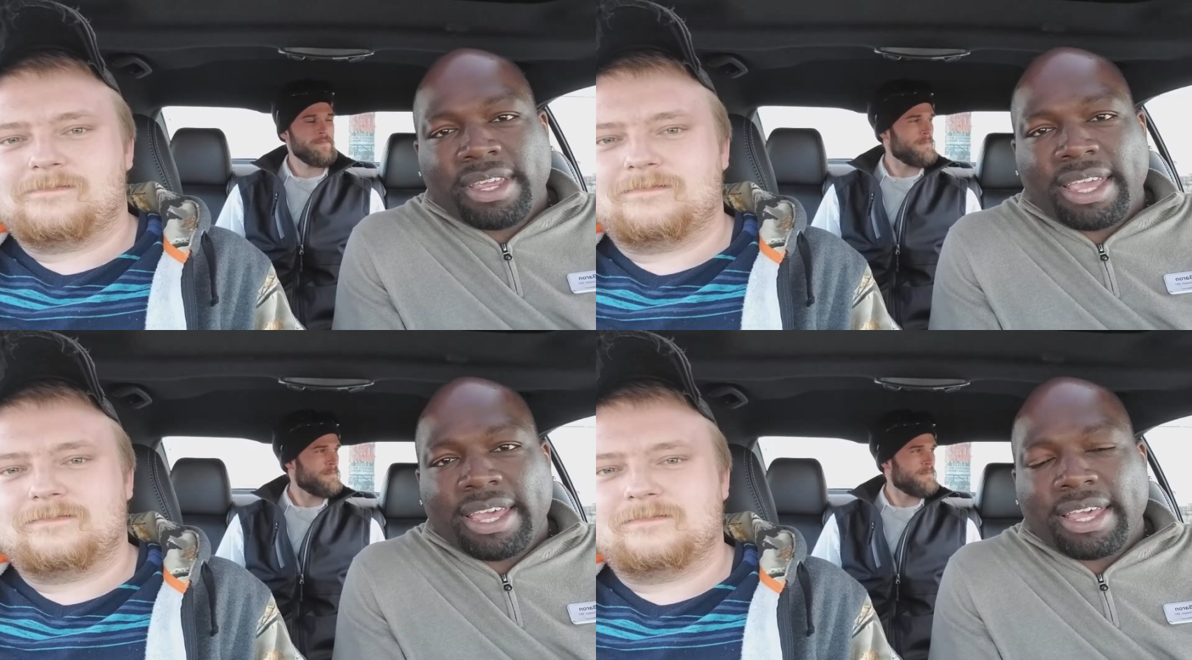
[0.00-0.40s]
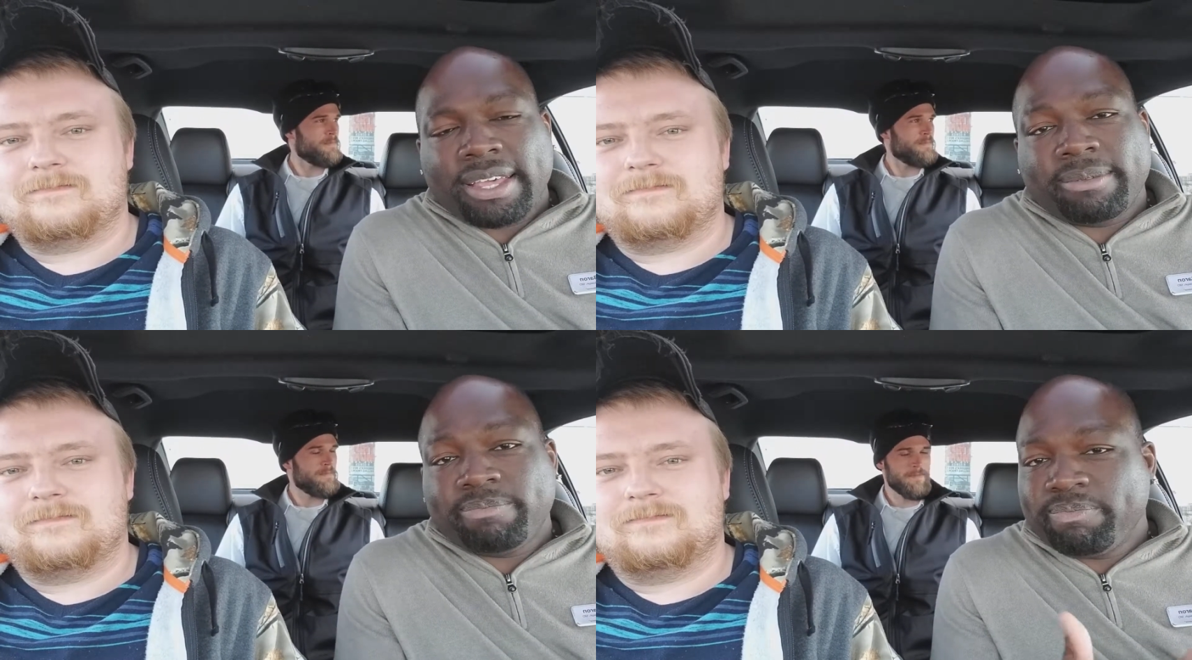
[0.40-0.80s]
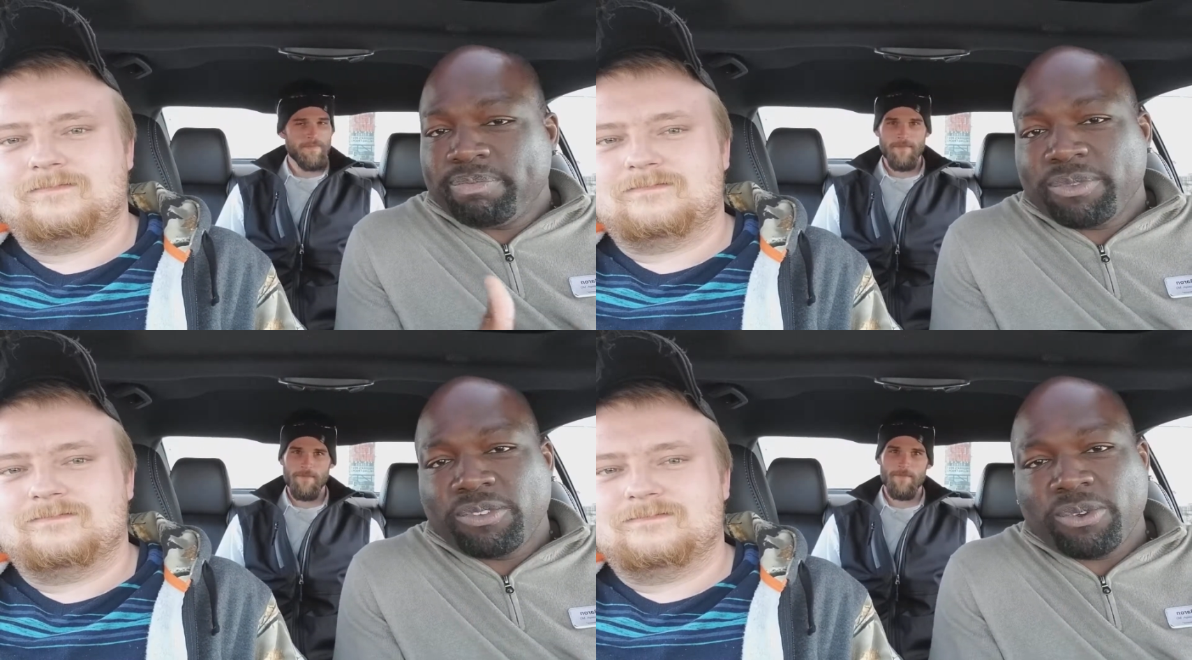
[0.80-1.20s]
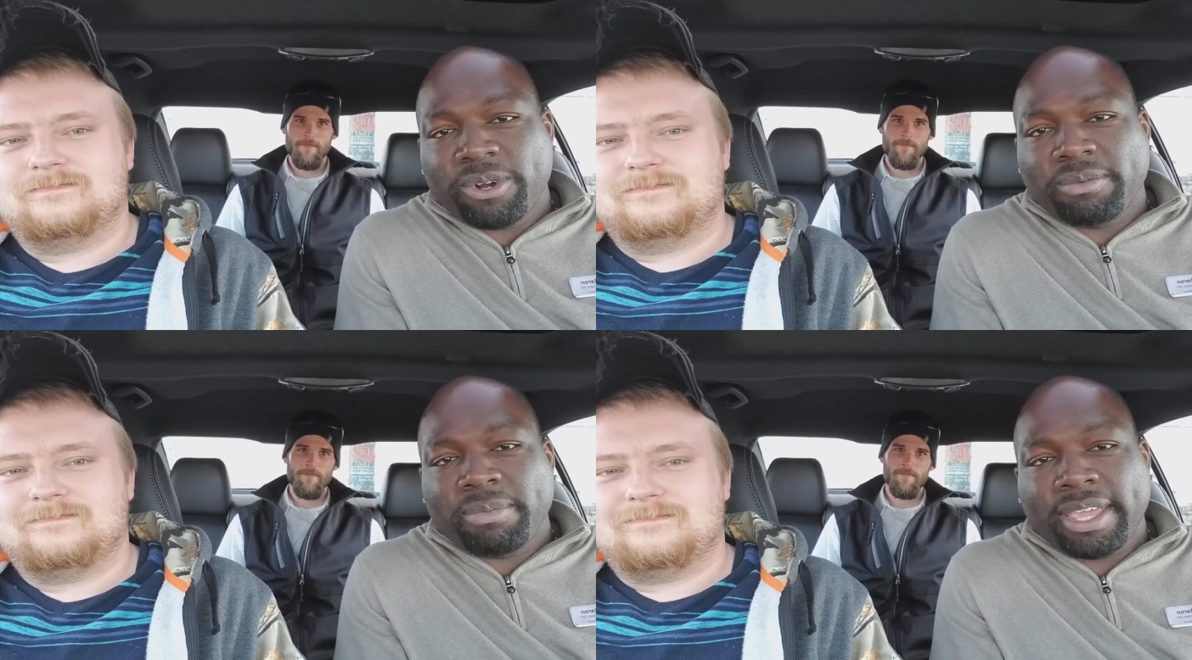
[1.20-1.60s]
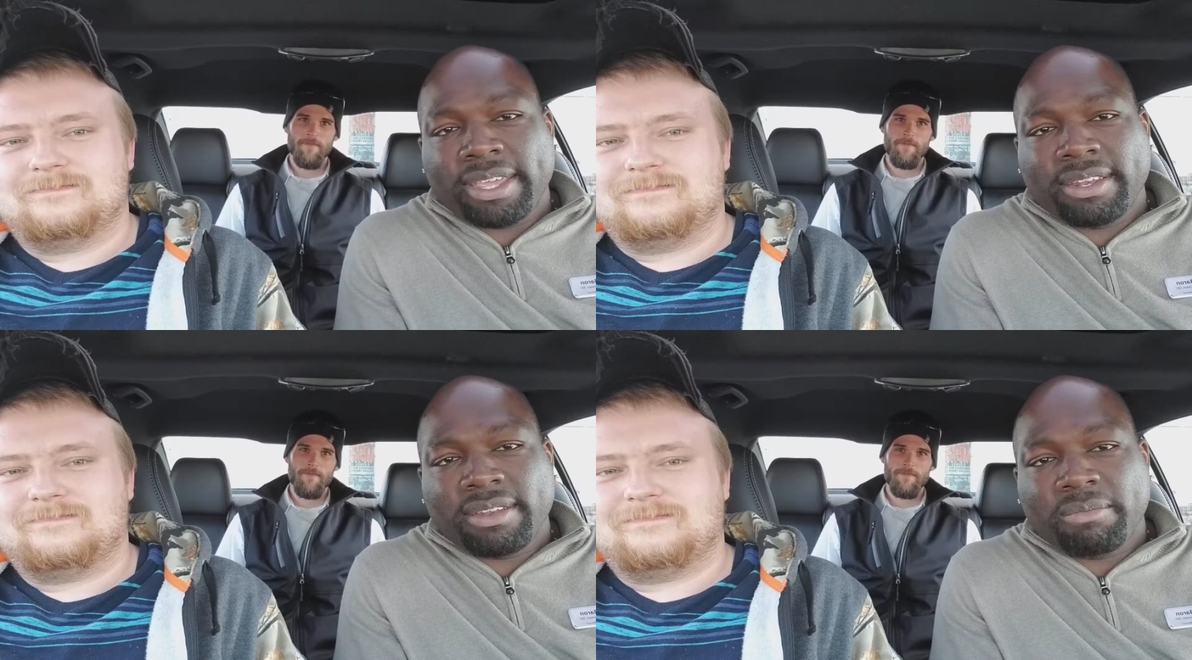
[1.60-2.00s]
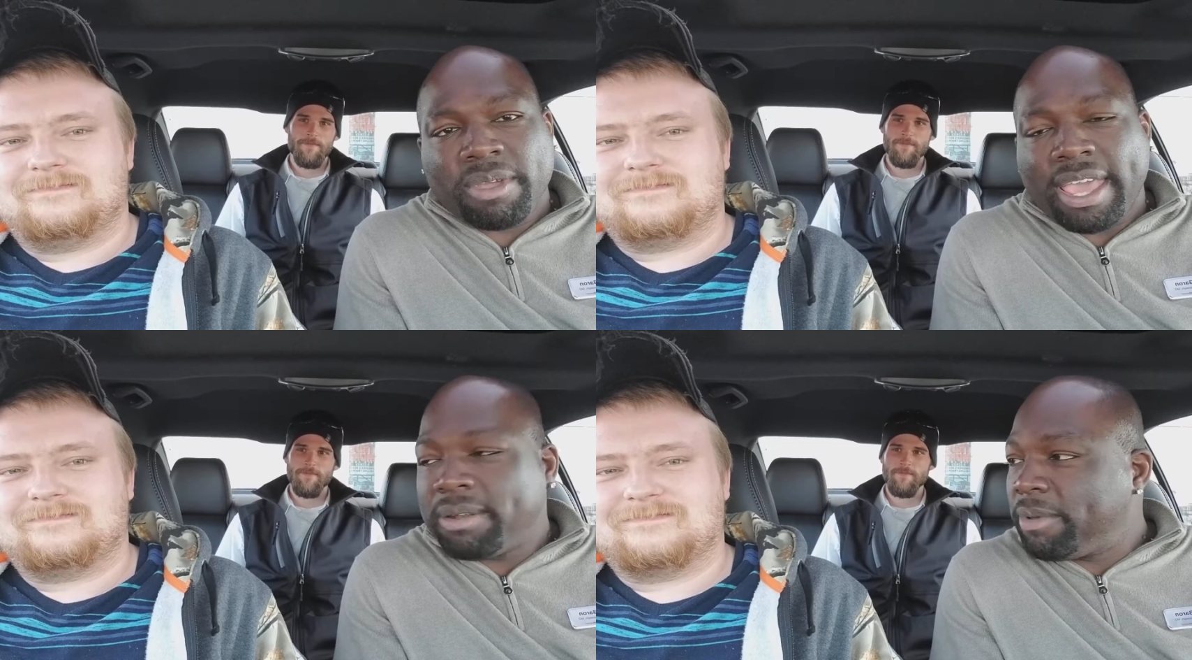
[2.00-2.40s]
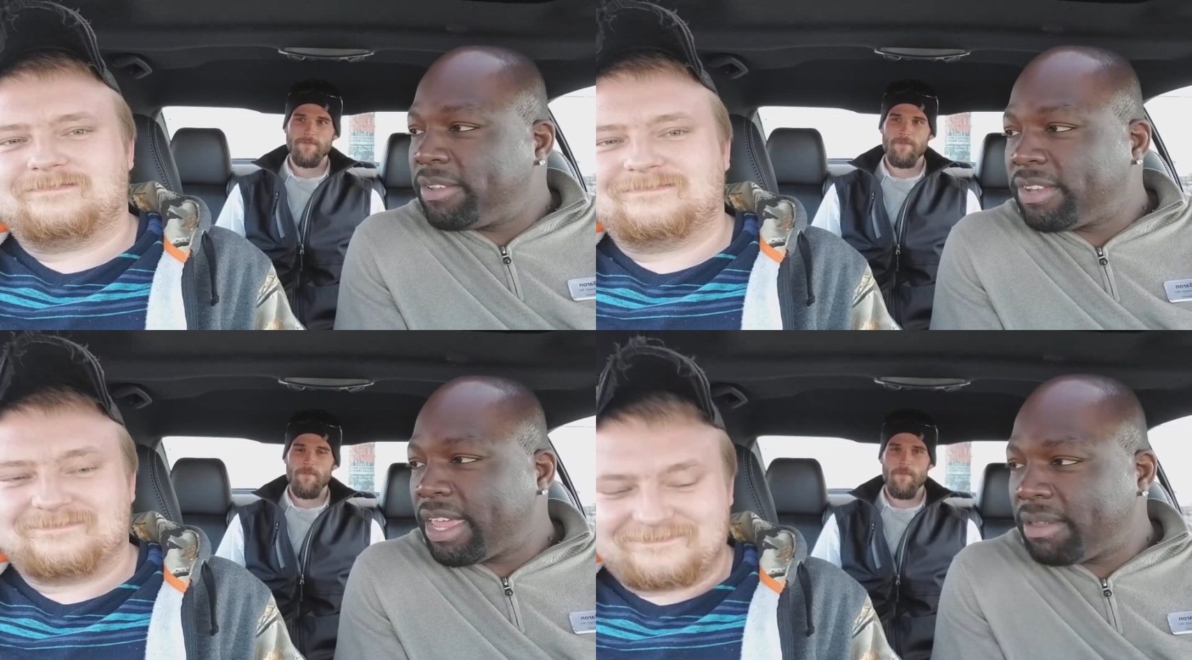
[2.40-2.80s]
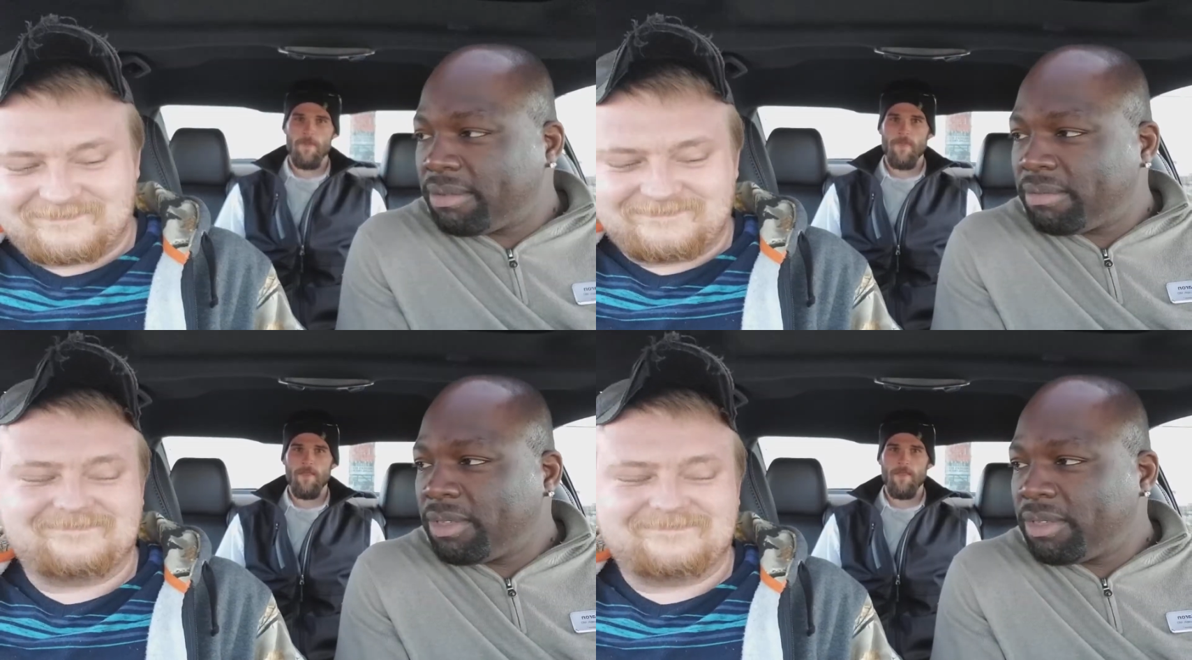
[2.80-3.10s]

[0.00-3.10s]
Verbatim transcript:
Speaker 1: Um, Jordan, man, had a Mustang